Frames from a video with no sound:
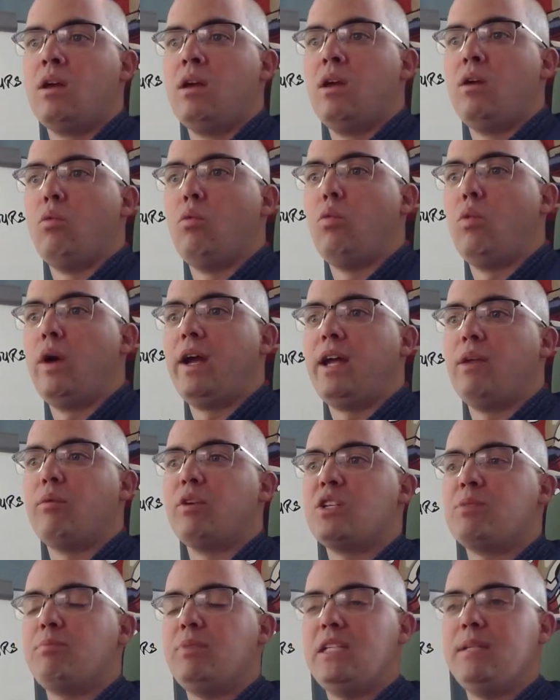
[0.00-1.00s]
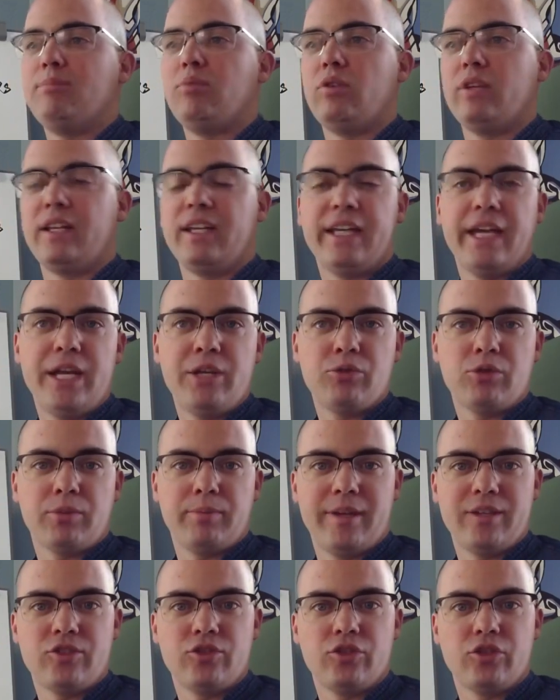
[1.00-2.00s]
way in which people engage with
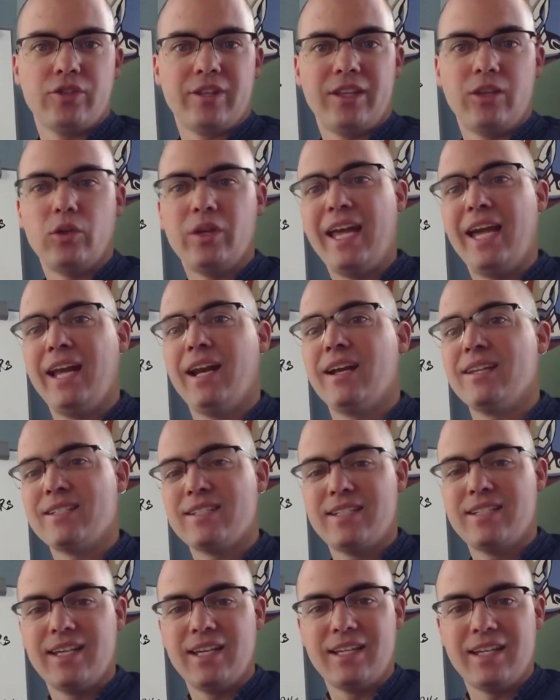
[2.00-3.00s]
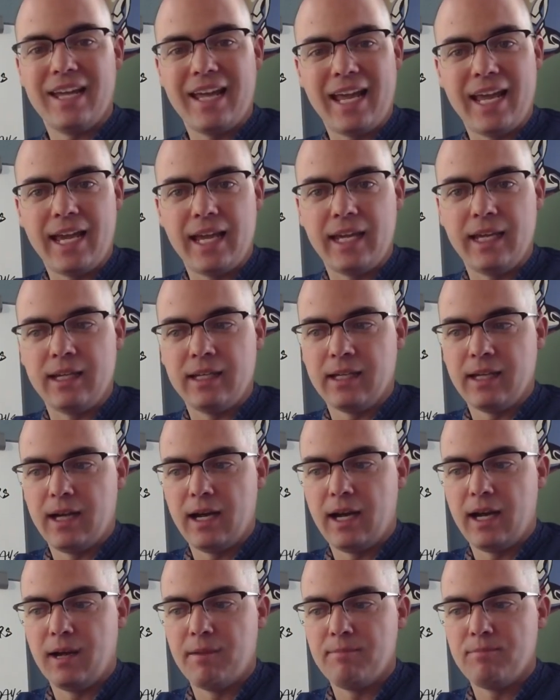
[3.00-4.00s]
Messenger, that you cannot
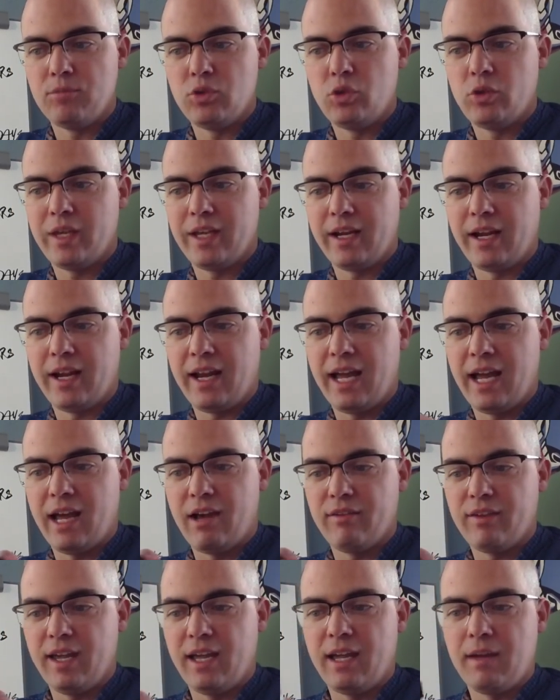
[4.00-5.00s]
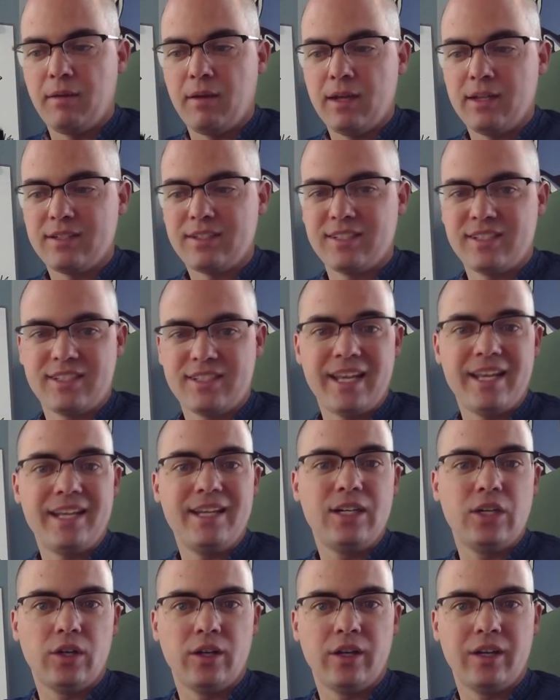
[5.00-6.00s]
you cannot have a
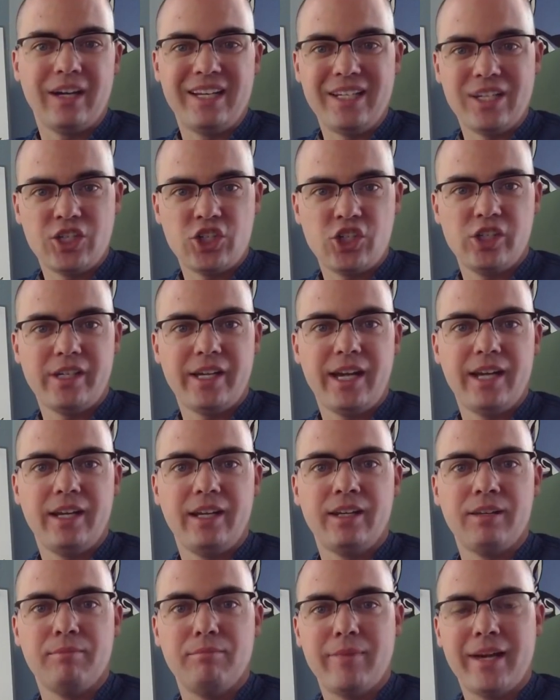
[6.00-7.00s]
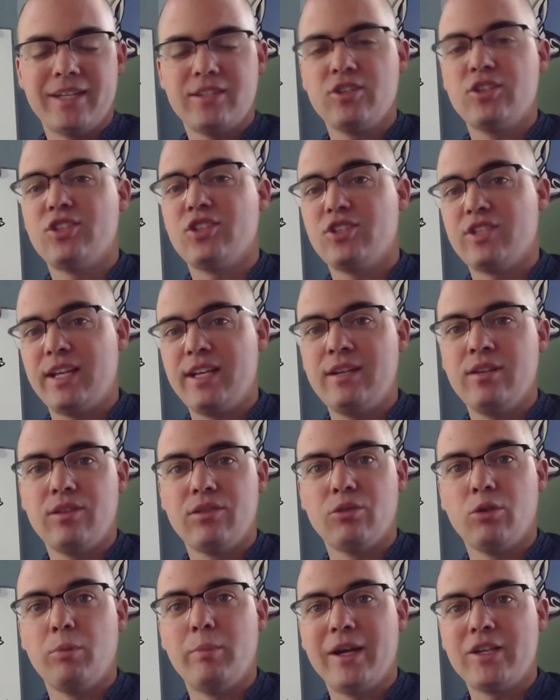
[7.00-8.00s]
sender initiated message sent
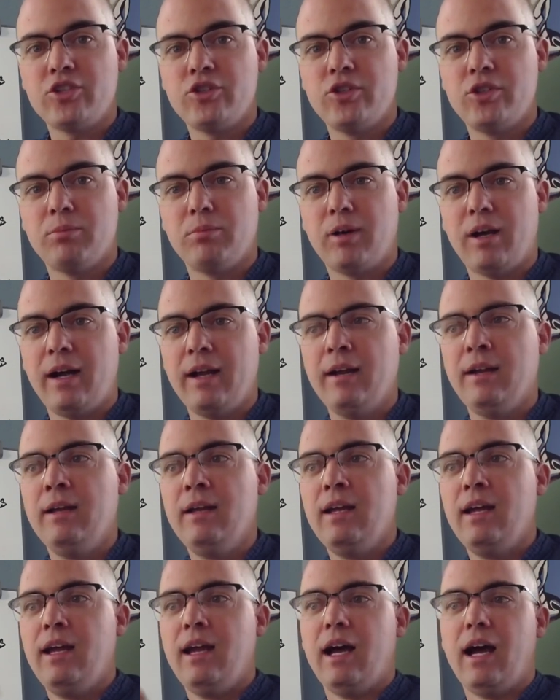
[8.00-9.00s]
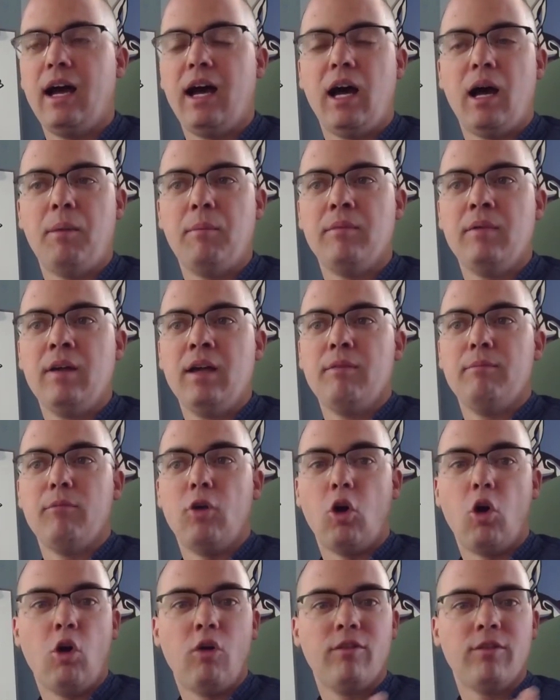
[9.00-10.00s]
through a Messenger bot
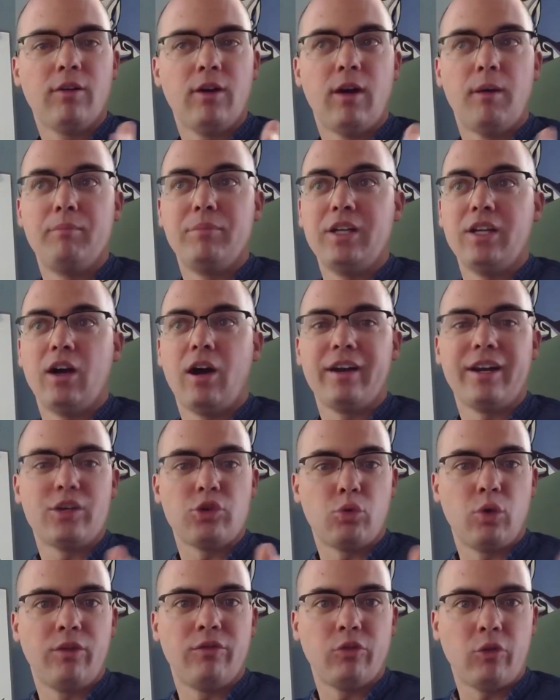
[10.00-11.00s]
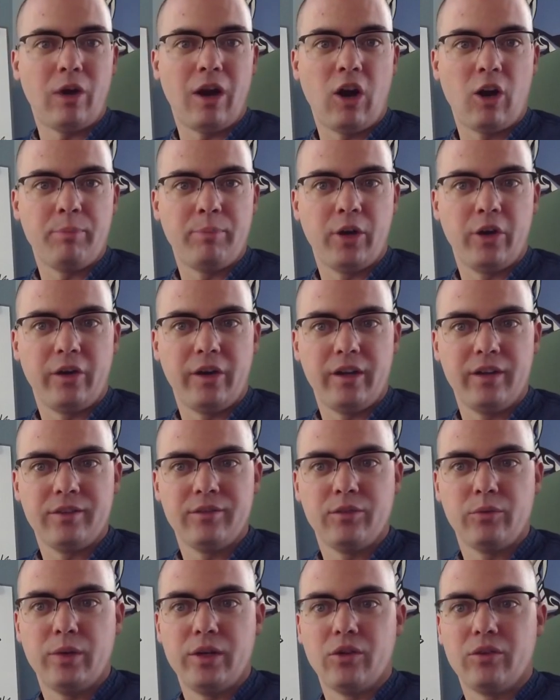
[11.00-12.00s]
beyond a 24-hour period
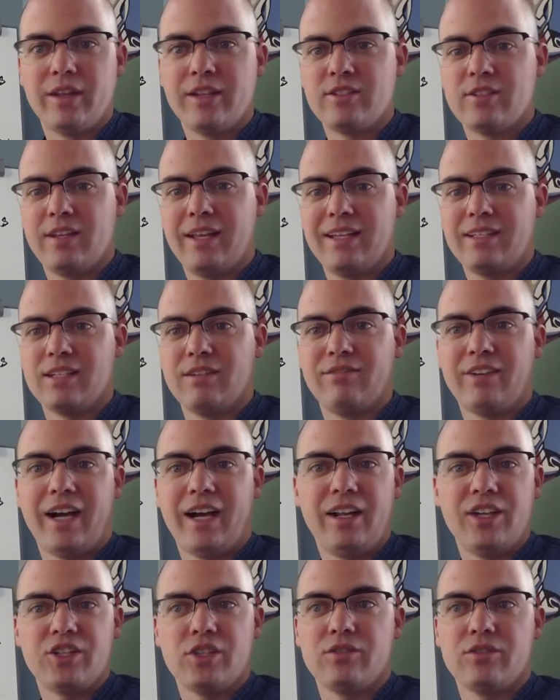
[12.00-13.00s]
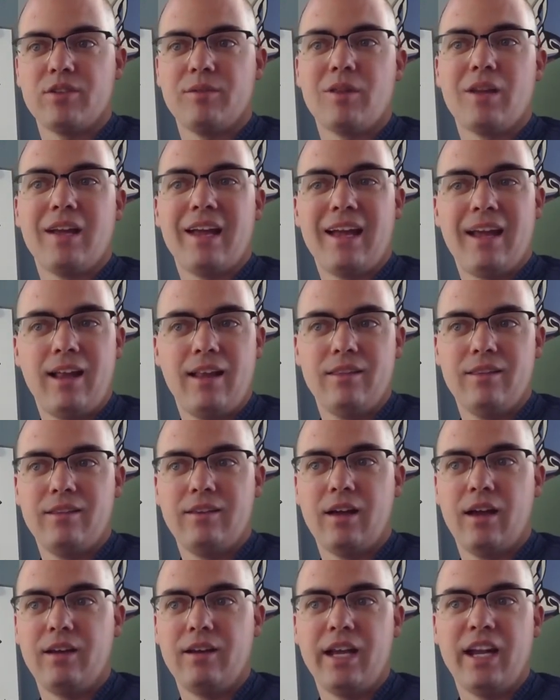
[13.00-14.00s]
window. That's a violation of some of
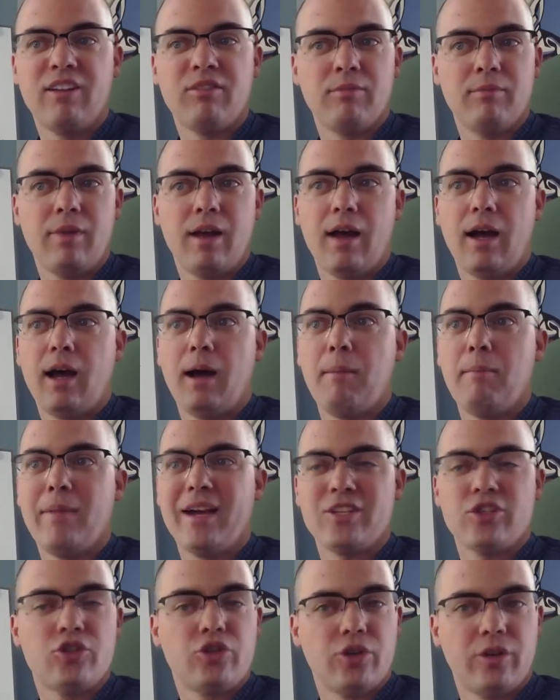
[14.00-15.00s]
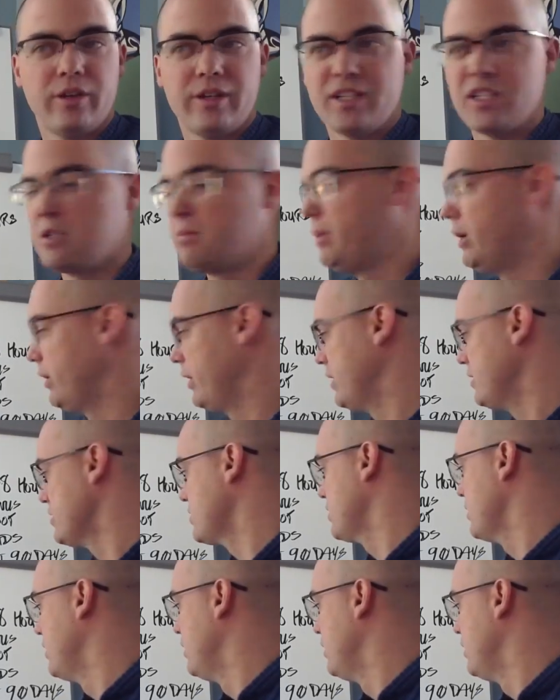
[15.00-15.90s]
the native Messenger experience.